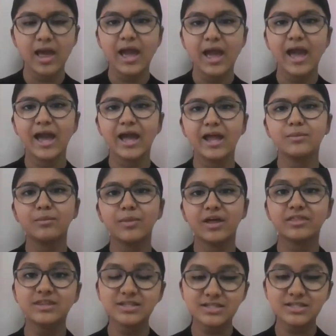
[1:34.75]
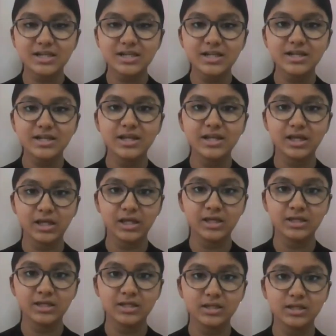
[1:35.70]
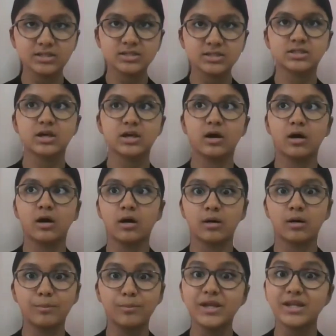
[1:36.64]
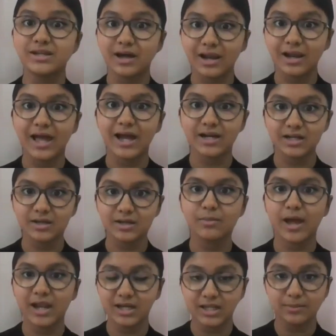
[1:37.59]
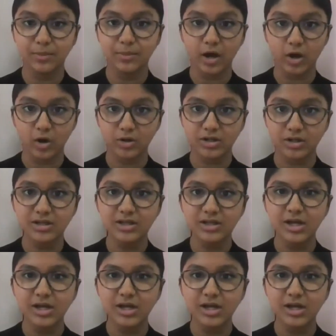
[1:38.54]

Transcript: And methicillin is a beta lactam antibiotic,